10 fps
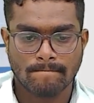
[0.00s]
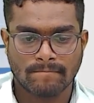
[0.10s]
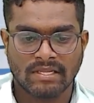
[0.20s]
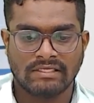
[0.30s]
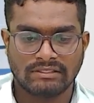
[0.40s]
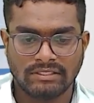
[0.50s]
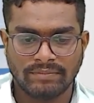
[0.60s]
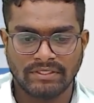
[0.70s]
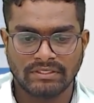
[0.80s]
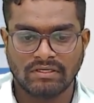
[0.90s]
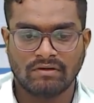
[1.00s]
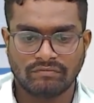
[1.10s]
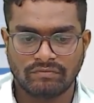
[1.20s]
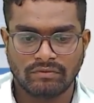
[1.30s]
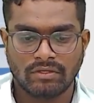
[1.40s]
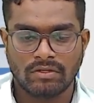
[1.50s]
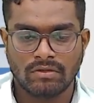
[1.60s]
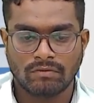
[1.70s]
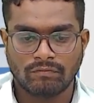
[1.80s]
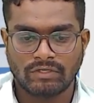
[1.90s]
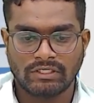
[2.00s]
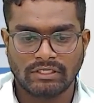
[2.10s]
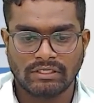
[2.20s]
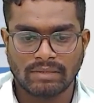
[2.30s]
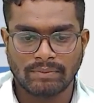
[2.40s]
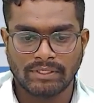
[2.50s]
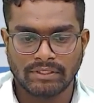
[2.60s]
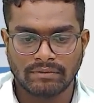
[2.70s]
Estimation of working capital.